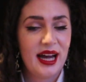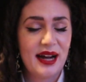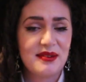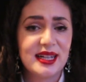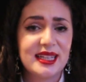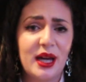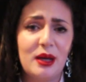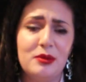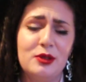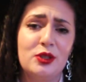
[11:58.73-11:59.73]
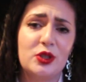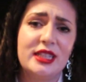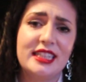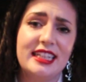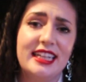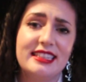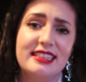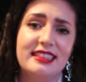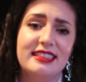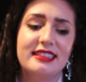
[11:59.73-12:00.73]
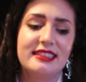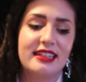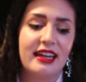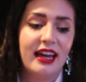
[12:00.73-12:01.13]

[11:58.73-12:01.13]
I really hope you enjoyed it, kittens.